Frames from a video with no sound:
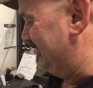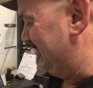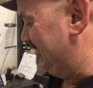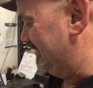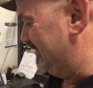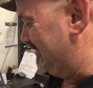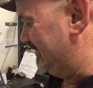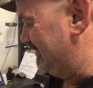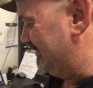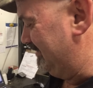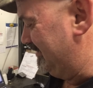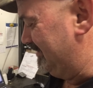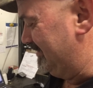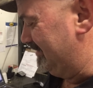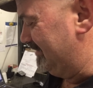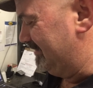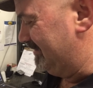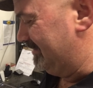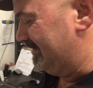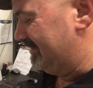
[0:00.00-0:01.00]

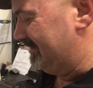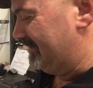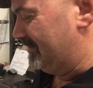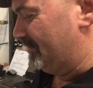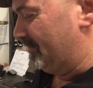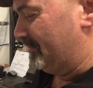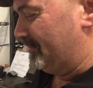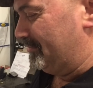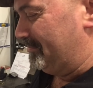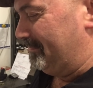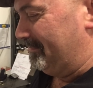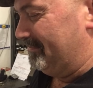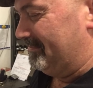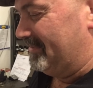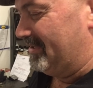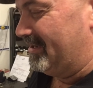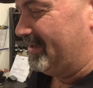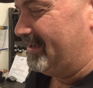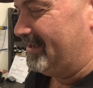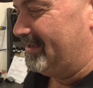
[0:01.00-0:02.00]
oh,
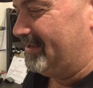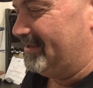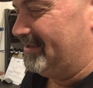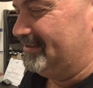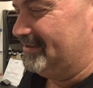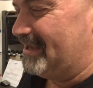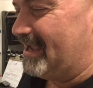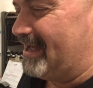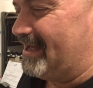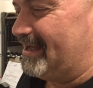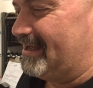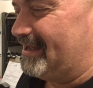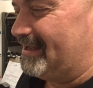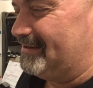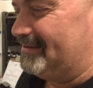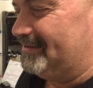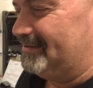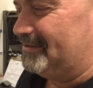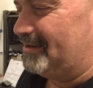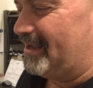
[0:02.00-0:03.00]
uh, yeah,
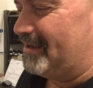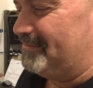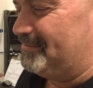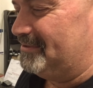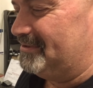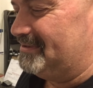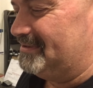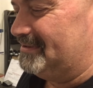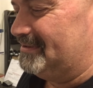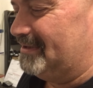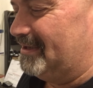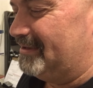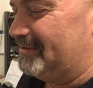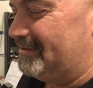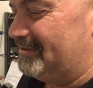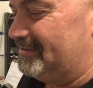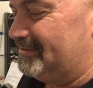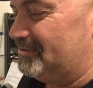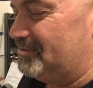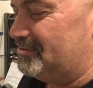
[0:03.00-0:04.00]
I, I mean, uh,
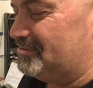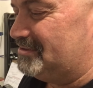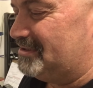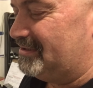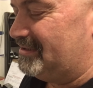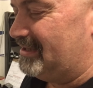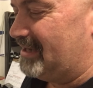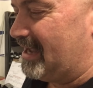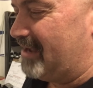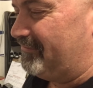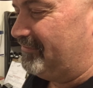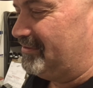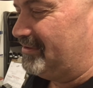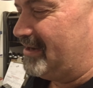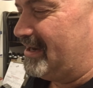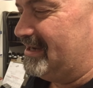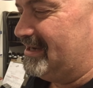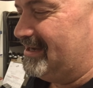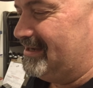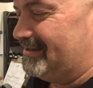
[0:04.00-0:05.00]
usually after
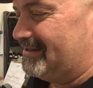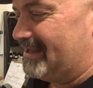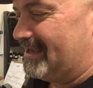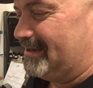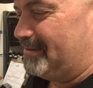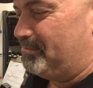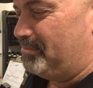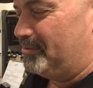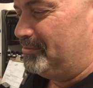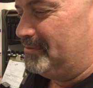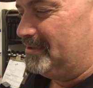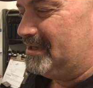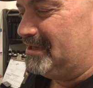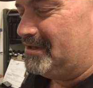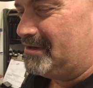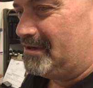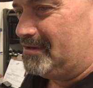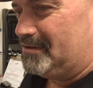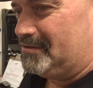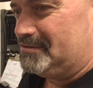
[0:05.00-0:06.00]
I eat like
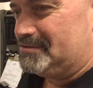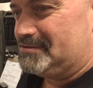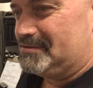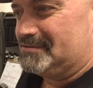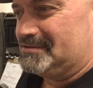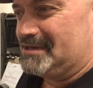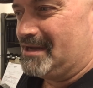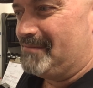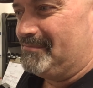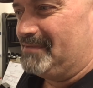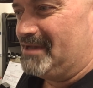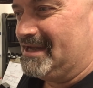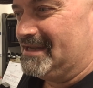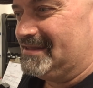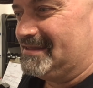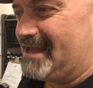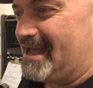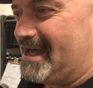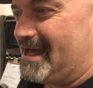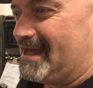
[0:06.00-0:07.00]
burritos or something
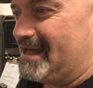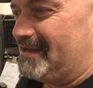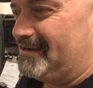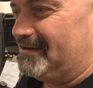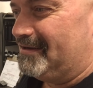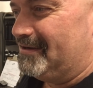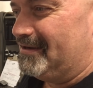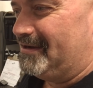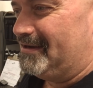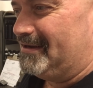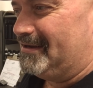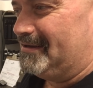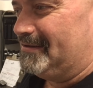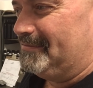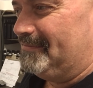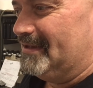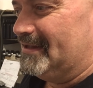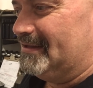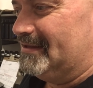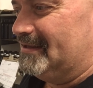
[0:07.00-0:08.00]
like that, uh,
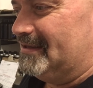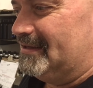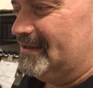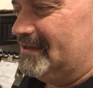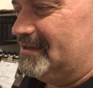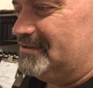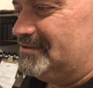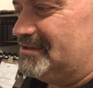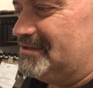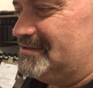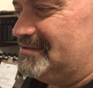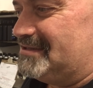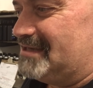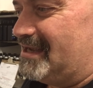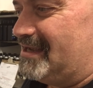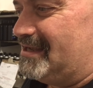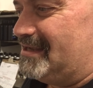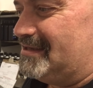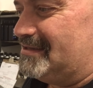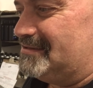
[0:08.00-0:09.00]
she
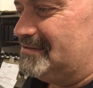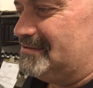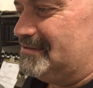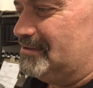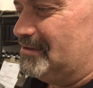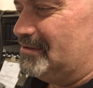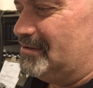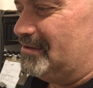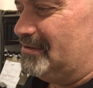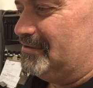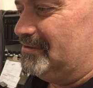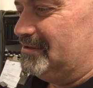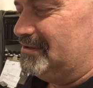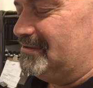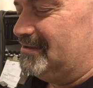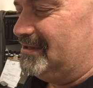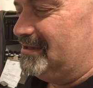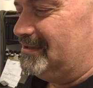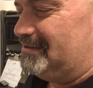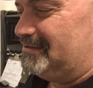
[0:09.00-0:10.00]
says, you know, you
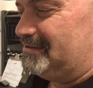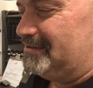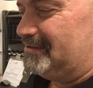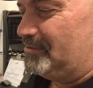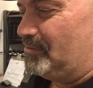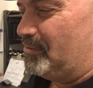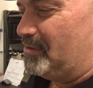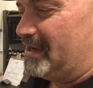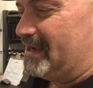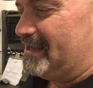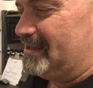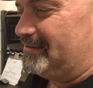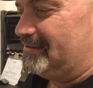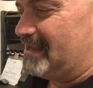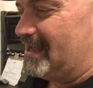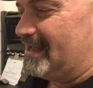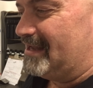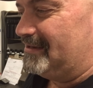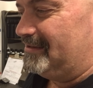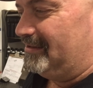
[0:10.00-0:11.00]
need to quiet
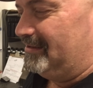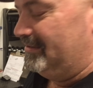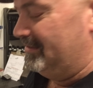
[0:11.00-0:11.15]
that,